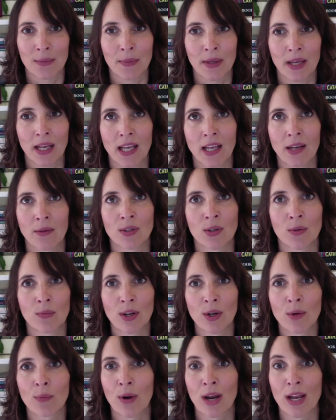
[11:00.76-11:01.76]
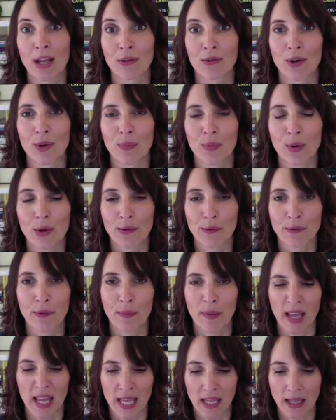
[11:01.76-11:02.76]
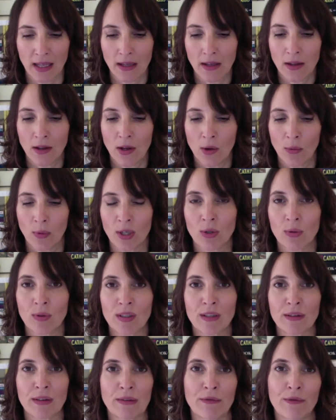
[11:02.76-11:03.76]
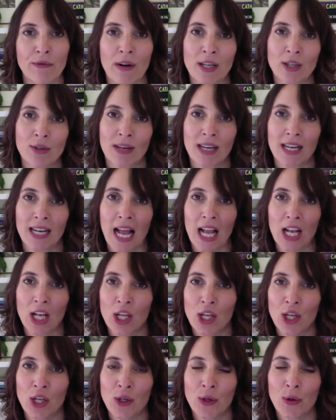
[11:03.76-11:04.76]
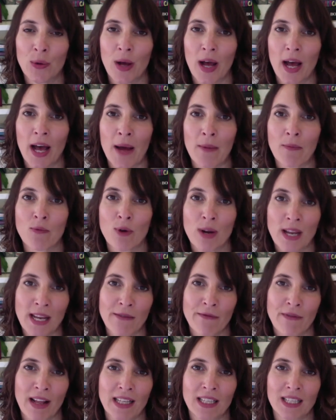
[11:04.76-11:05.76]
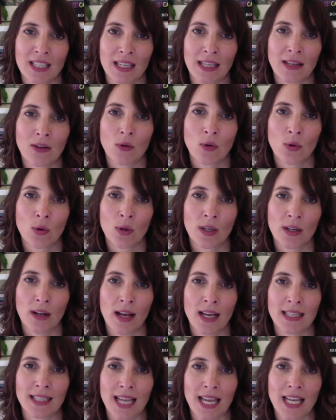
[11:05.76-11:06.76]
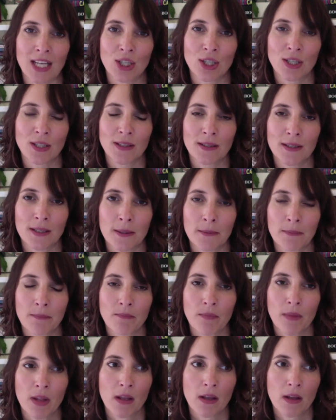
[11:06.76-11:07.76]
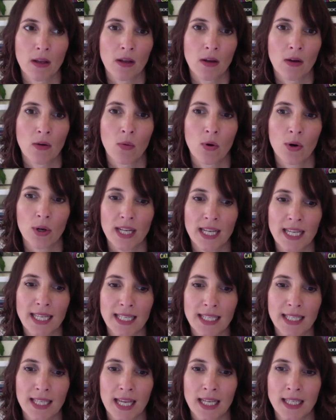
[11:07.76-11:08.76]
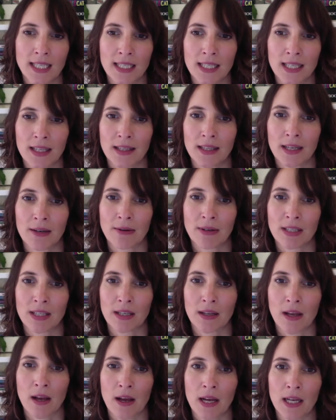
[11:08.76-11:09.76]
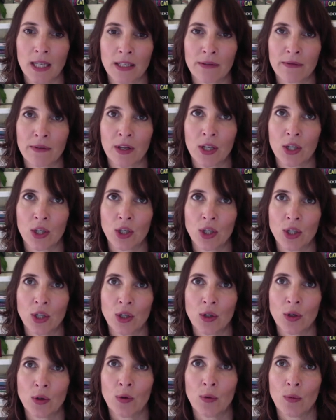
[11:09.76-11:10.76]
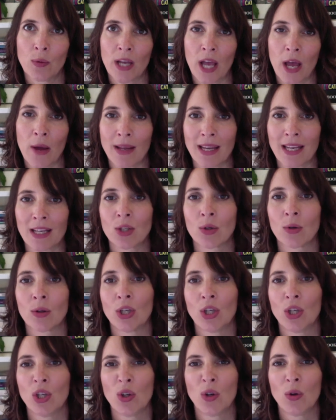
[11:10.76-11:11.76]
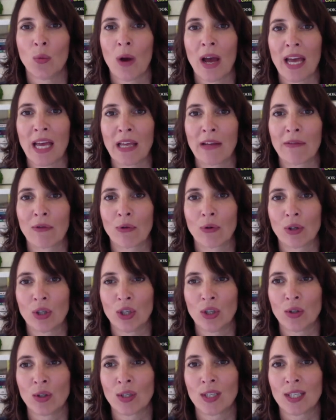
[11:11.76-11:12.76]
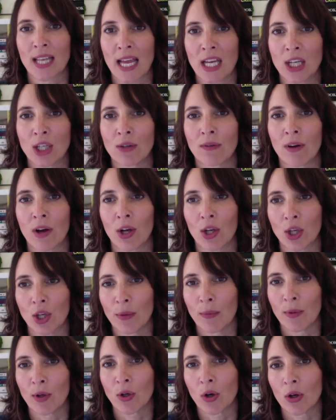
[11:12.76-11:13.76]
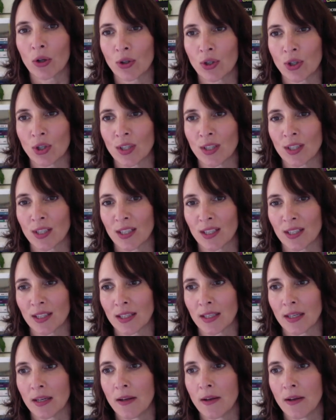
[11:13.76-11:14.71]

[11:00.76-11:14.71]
but it was a real breakthrough book for me, which was Frederic Laloux, um, Reinventing Organizations. What he said is that there is a kind of a new, we're going into a new wave or a new stage of our human consciousness,